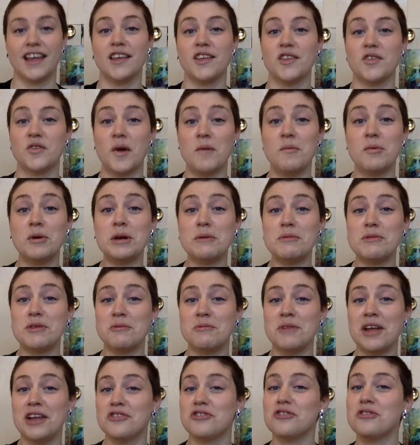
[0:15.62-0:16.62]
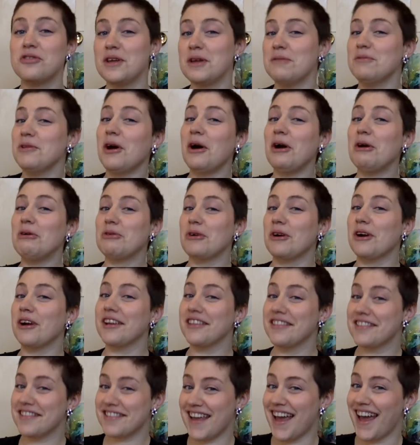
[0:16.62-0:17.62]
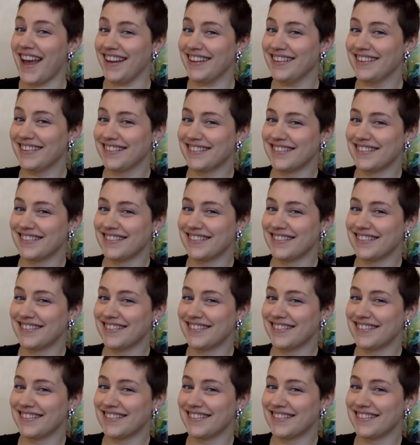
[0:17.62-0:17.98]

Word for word: So I put up some nature-themed artwork instead.